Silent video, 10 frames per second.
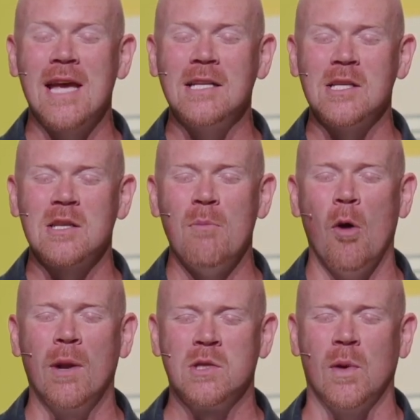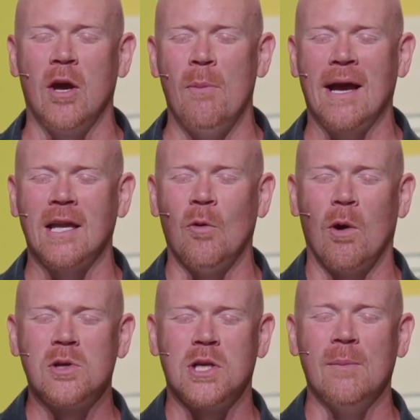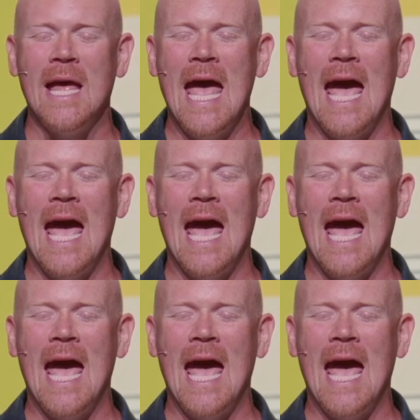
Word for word: take just a moment as we go back into worship,